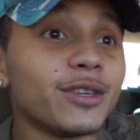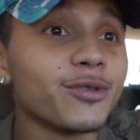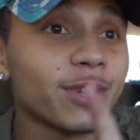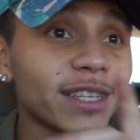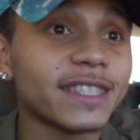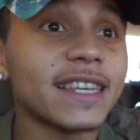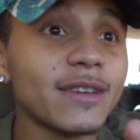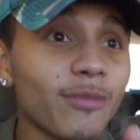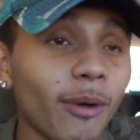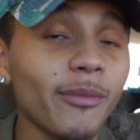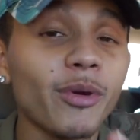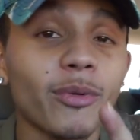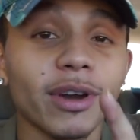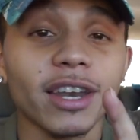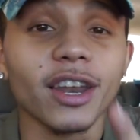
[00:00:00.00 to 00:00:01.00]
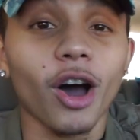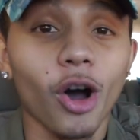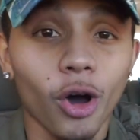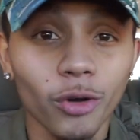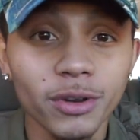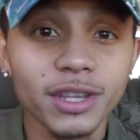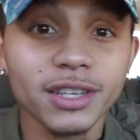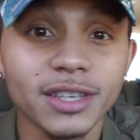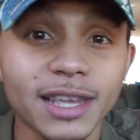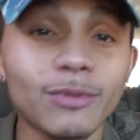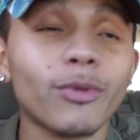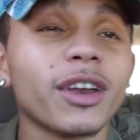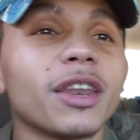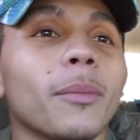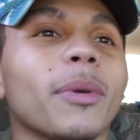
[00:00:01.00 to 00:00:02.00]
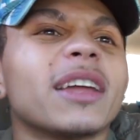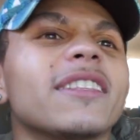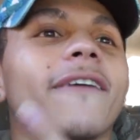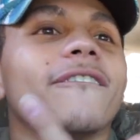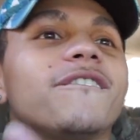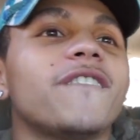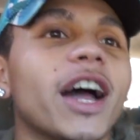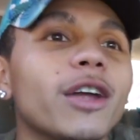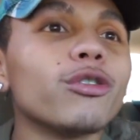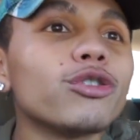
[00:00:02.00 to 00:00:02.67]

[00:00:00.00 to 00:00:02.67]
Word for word: you can see when we went into Aldi's, he wanted to bring the fire